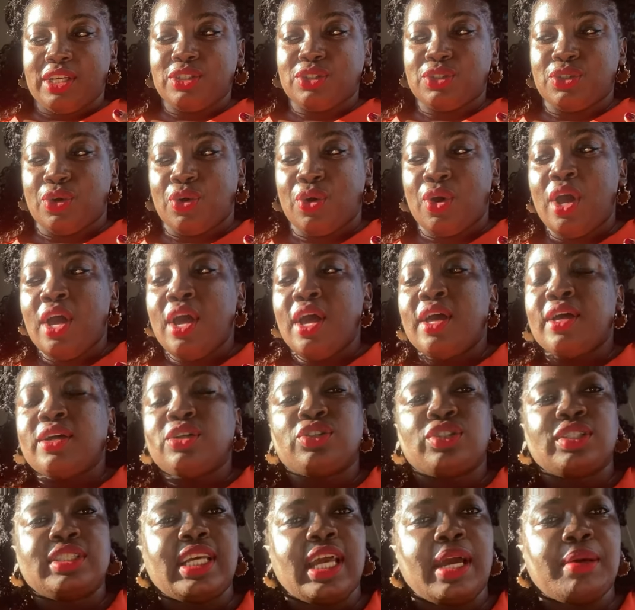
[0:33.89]
So
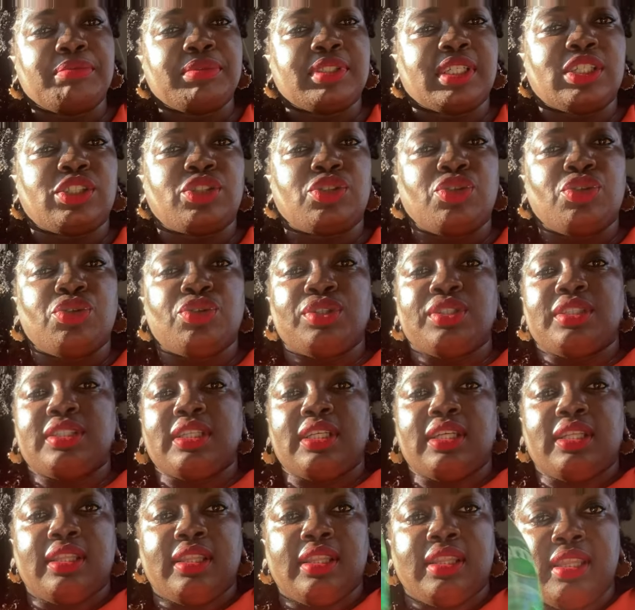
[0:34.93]
today I'm just
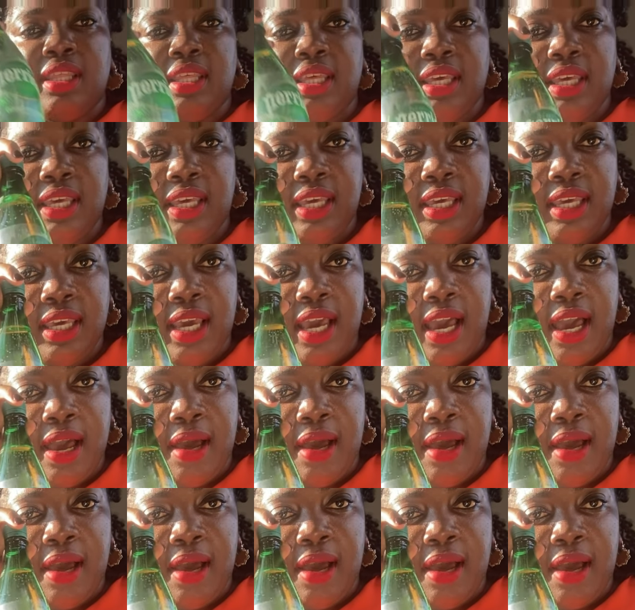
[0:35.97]
using the